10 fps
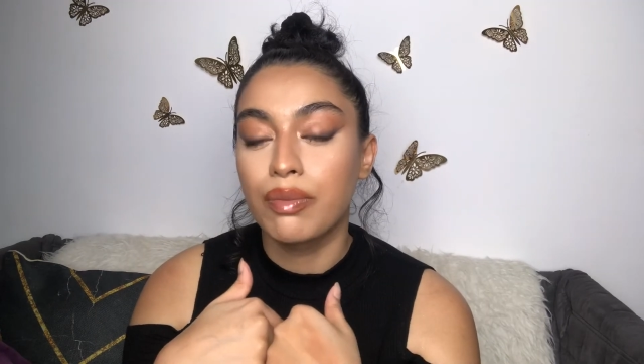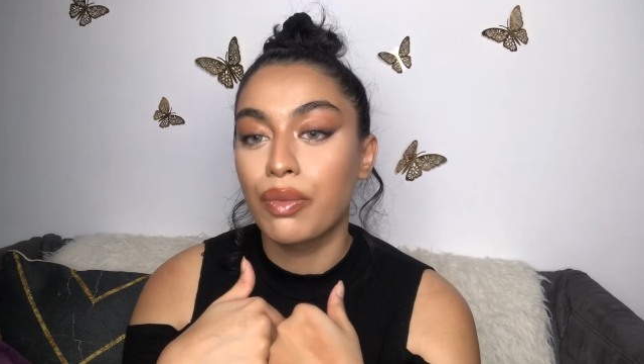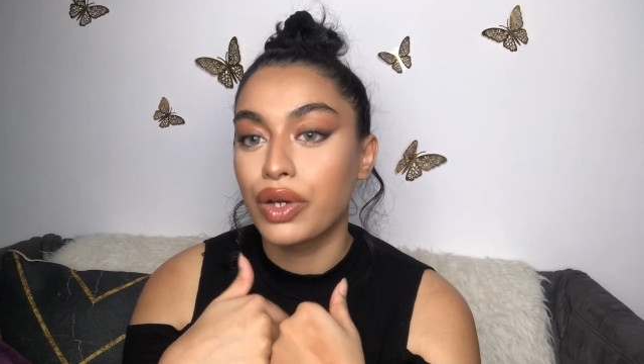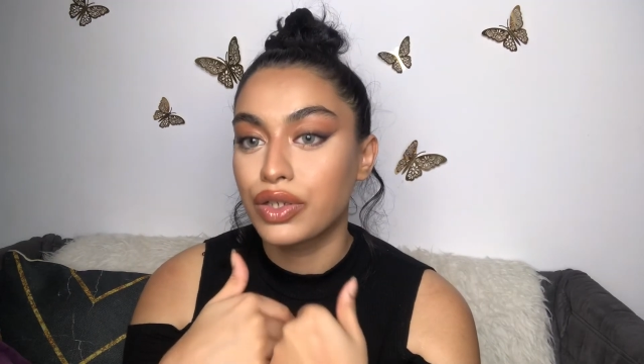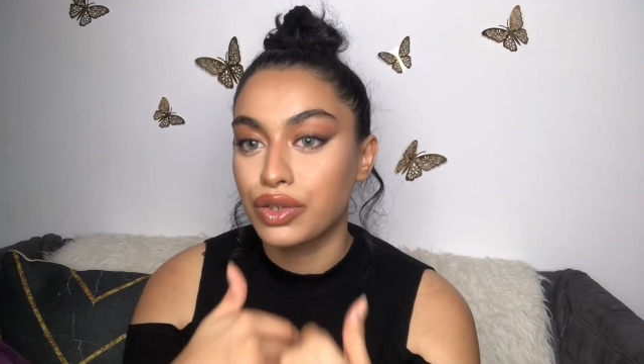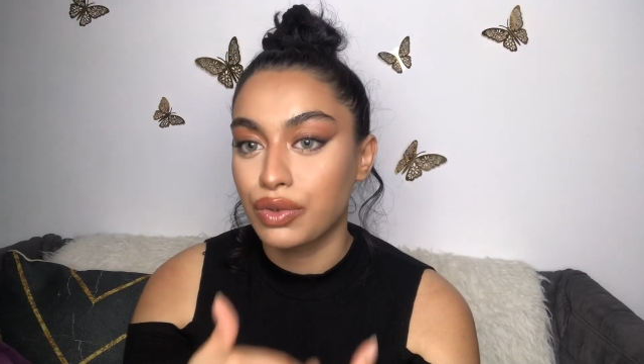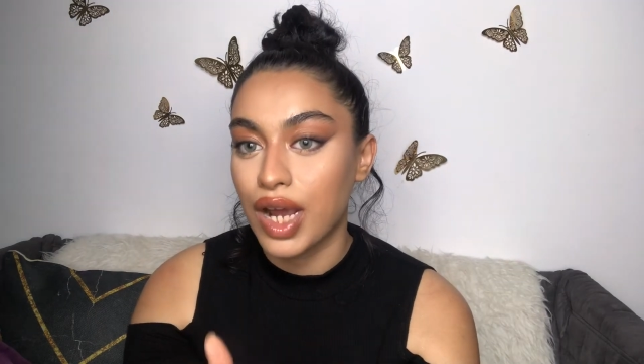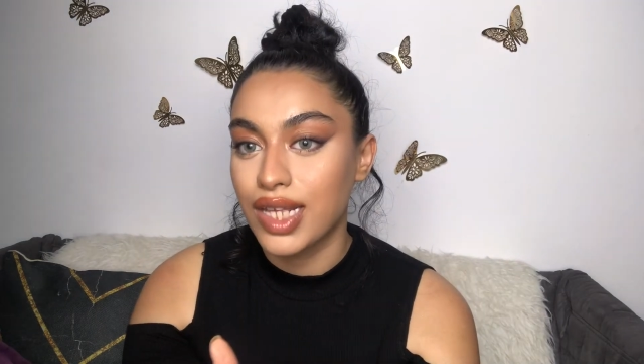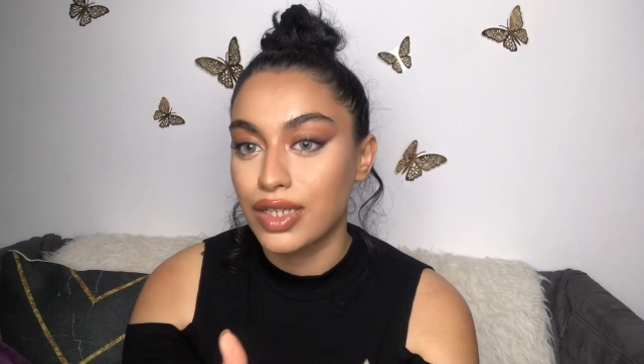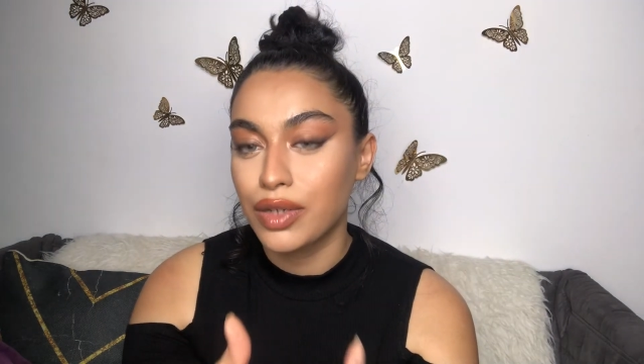a
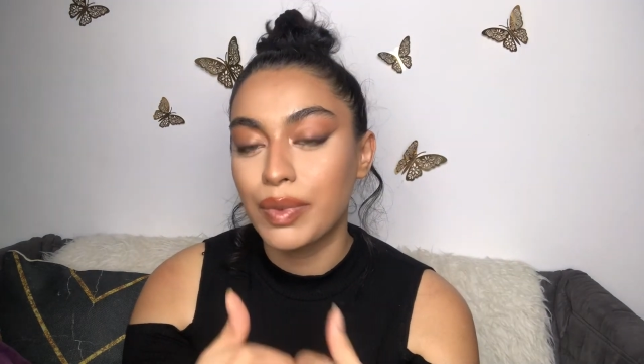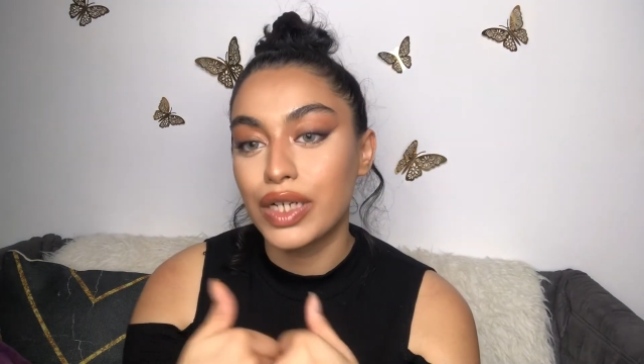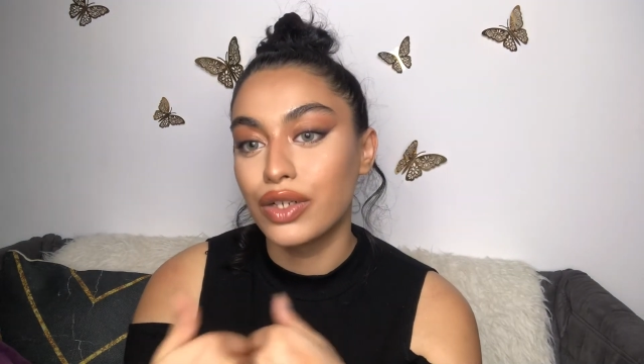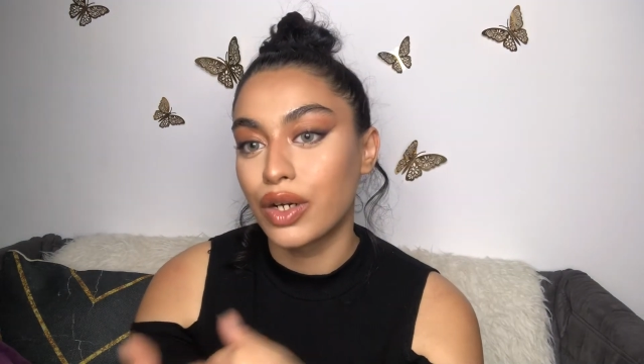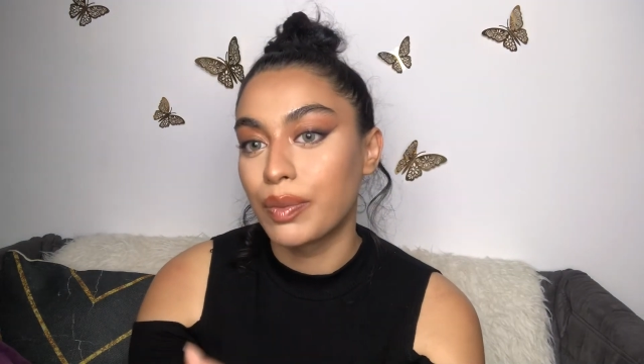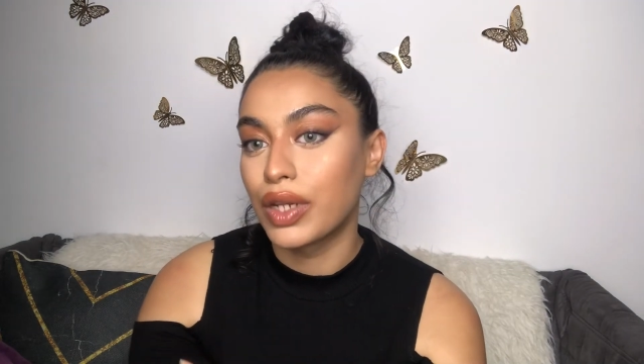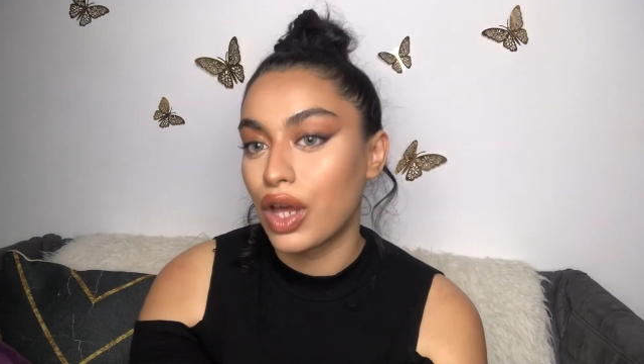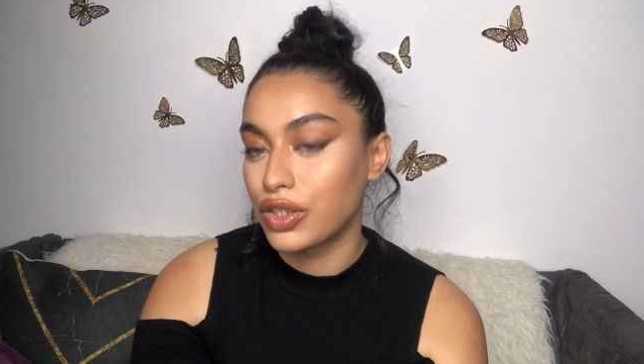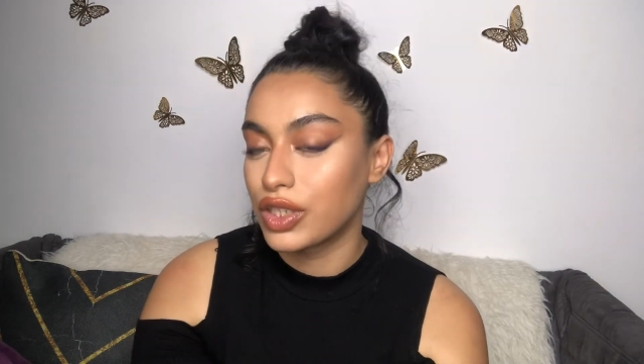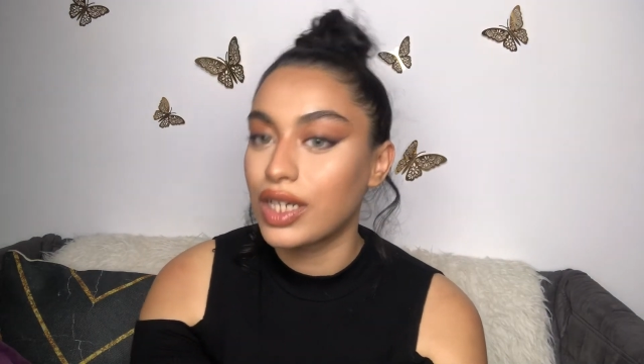moisturizer by
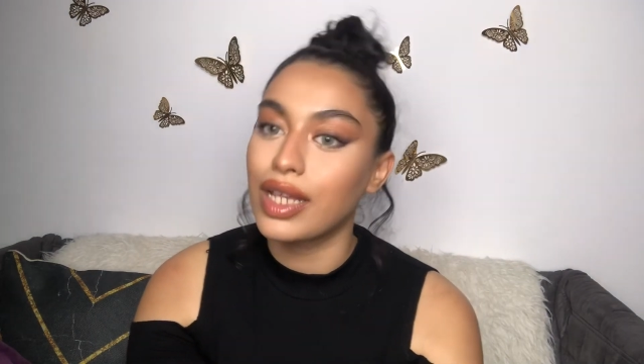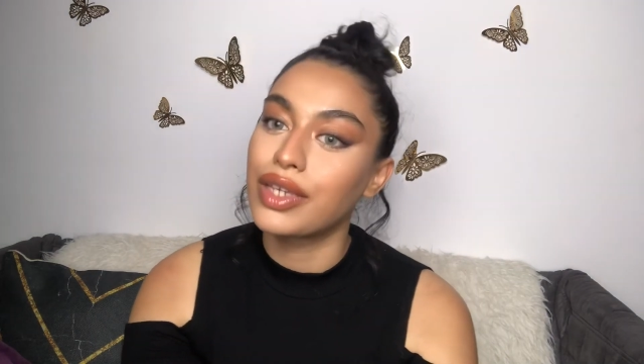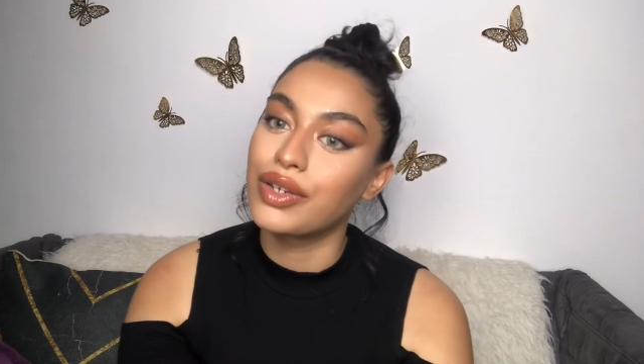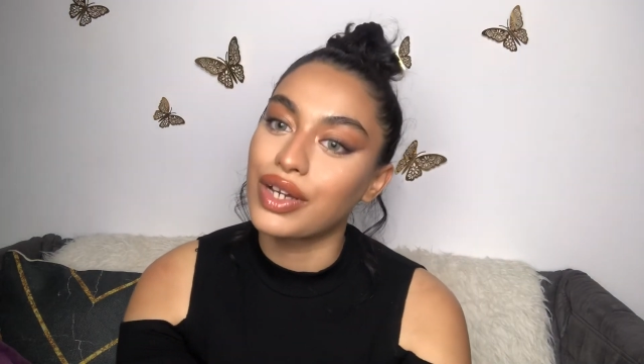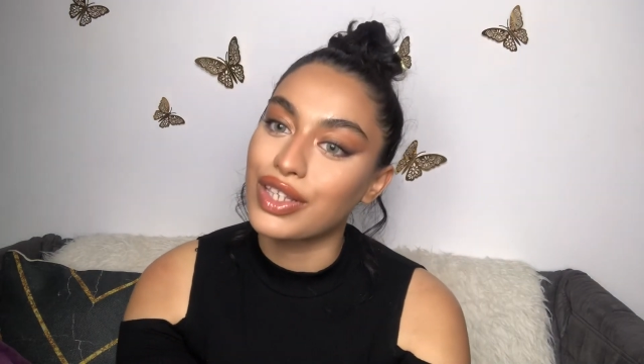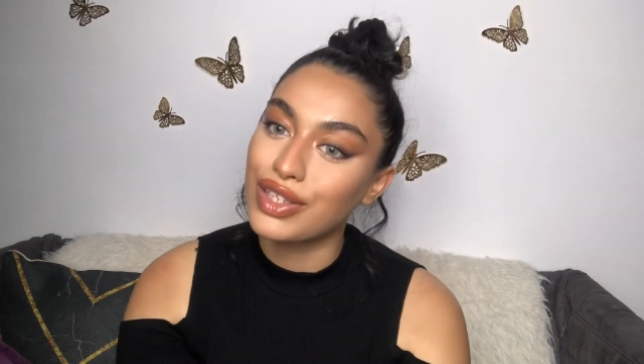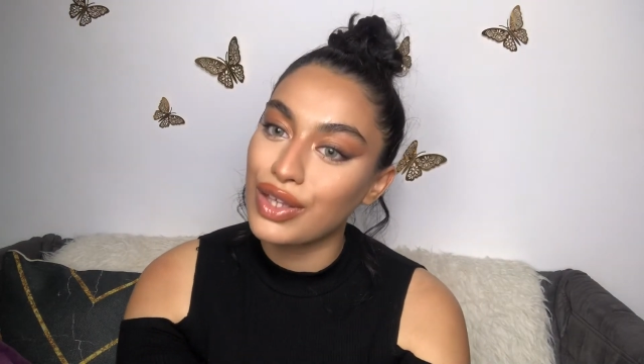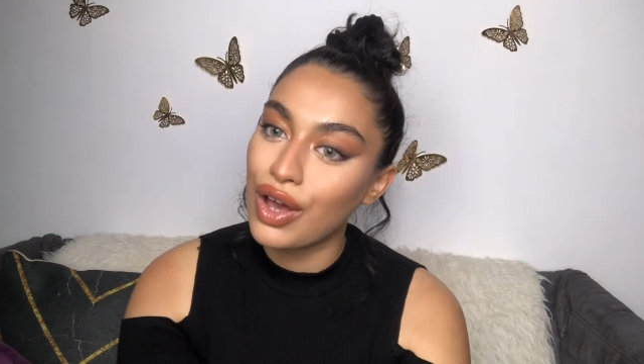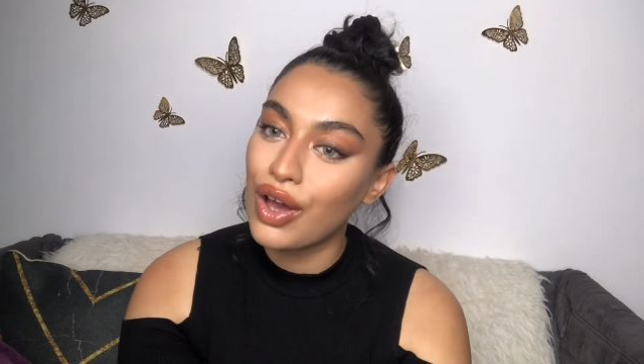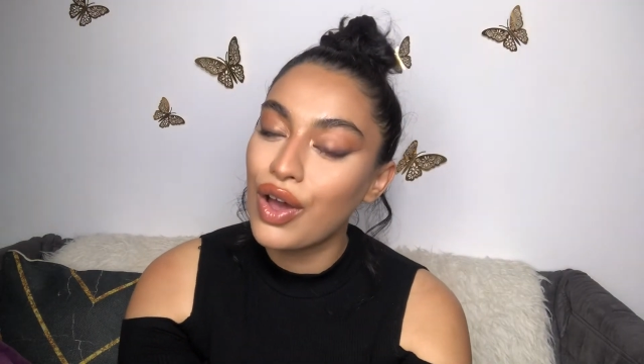Dermalogica, like you guys
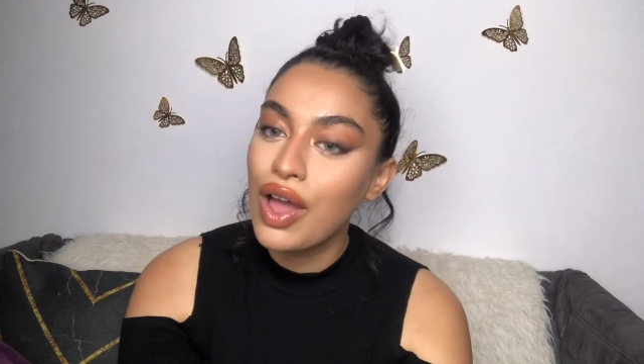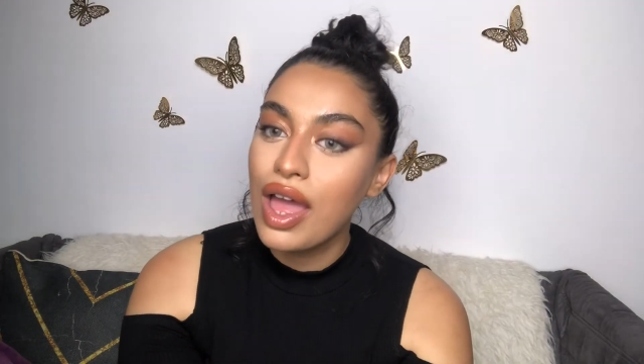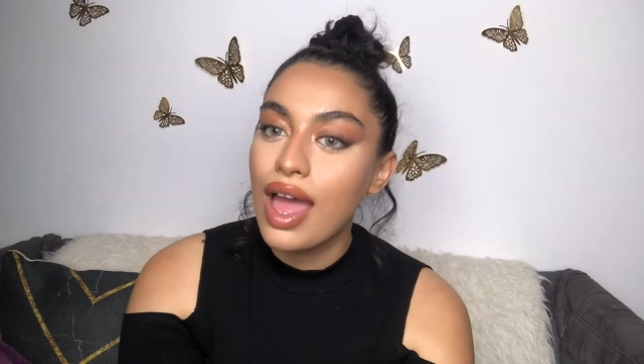saw,